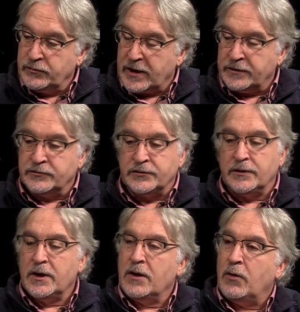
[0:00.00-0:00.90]
that. You did.
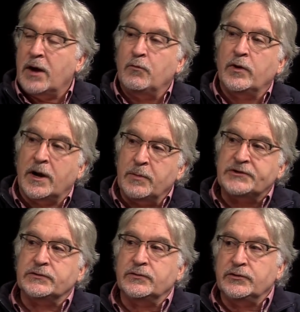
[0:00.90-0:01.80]
Yeah. When I
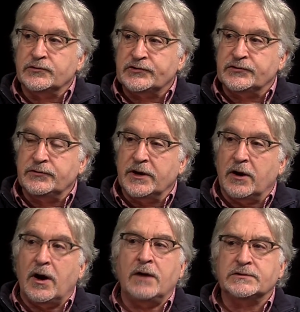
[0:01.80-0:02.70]
met you in your
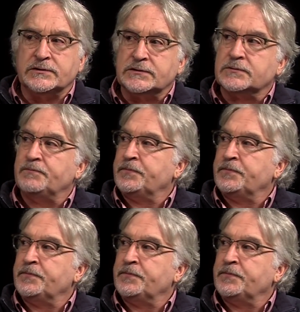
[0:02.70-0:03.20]
studio, I was just,